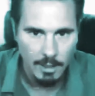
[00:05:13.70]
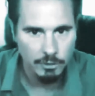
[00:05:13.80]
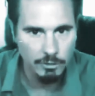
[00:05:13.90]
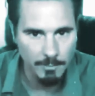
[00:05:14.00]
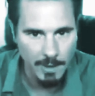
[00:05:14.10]

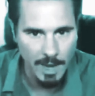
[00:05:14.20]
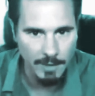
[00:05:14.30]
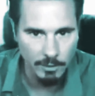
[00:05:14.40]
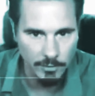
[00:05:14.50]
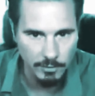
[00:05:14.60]
researchers,
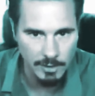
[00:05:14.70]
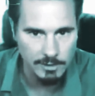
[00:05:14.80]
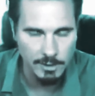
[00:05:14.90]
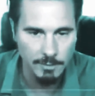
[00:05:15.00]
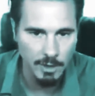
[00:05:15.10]

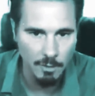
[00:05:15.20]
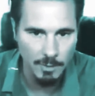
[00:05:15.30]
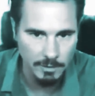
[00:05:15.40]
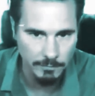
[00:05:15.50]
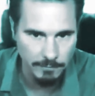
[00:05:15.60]
behind the
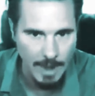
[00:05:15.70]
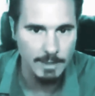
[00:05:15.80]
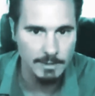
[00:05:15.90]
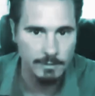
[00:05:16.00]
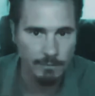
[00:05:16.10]
scenes
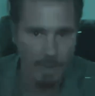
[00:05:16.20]
footage of